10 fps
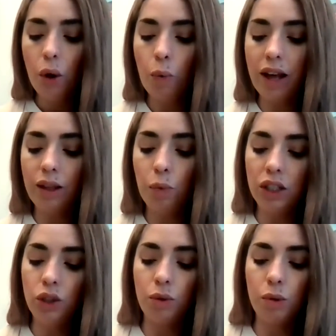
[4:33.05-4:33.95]
when the
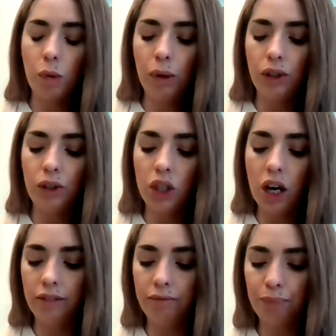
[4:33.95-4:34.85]
windows were pulled
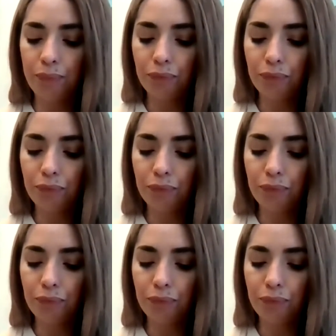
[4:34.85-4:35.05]
down.